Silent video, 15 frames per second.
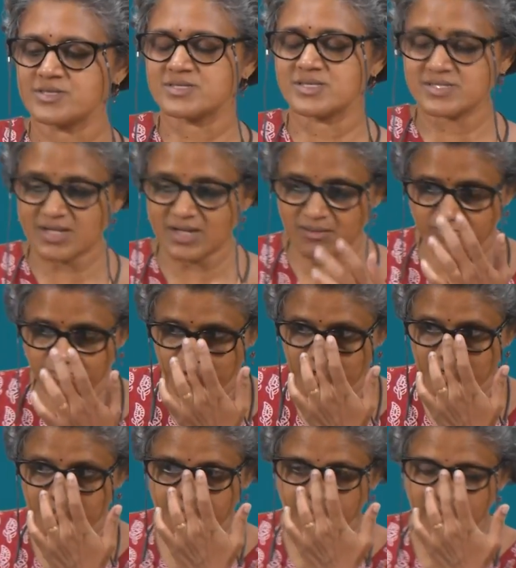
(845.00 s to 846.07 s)
this is club
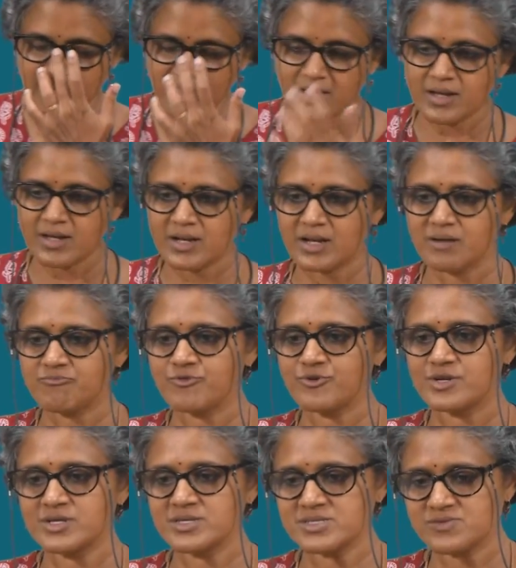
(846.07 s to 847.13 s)
foot. Club
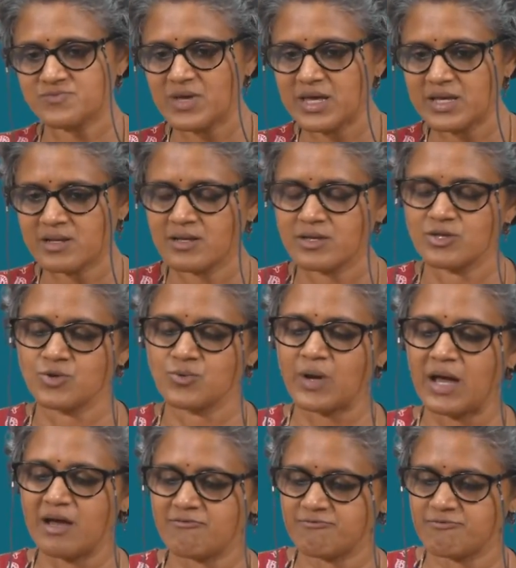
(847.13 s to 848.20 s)
foot is where you
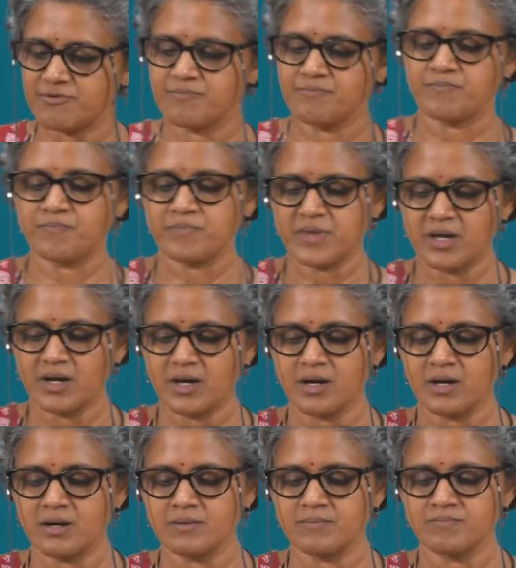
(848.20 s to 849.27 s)
have
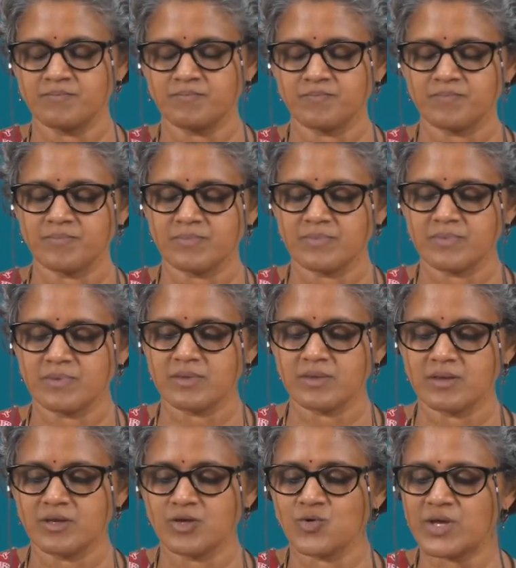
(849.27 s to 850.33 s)
uh,
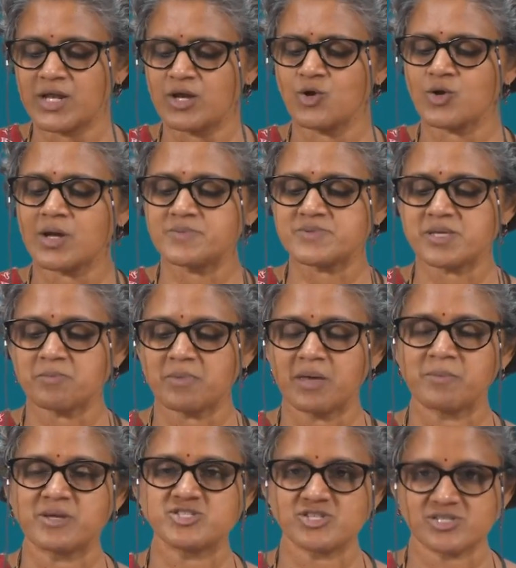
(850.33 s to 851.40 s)
you can look up some
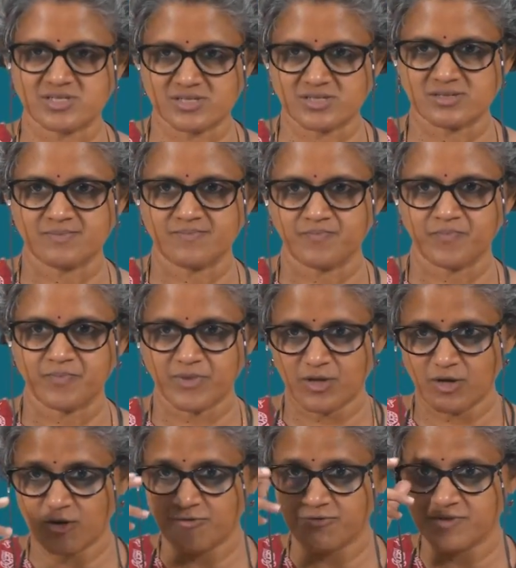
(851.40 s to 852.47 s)
images
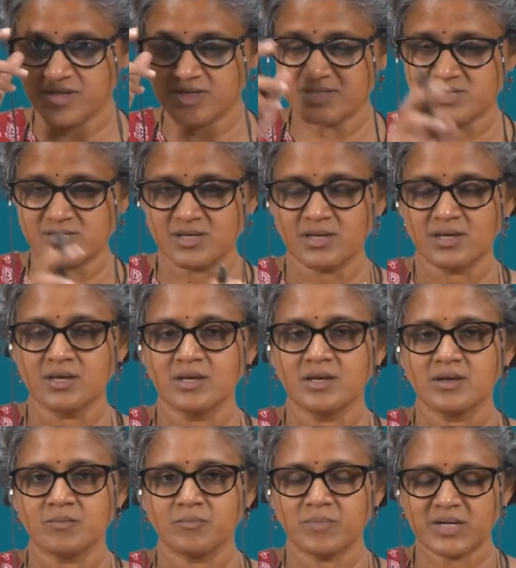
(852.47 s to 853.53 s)
of this
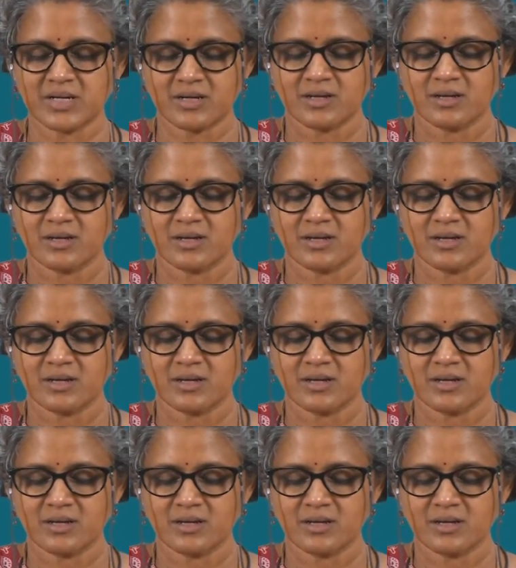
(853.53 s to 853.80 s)
but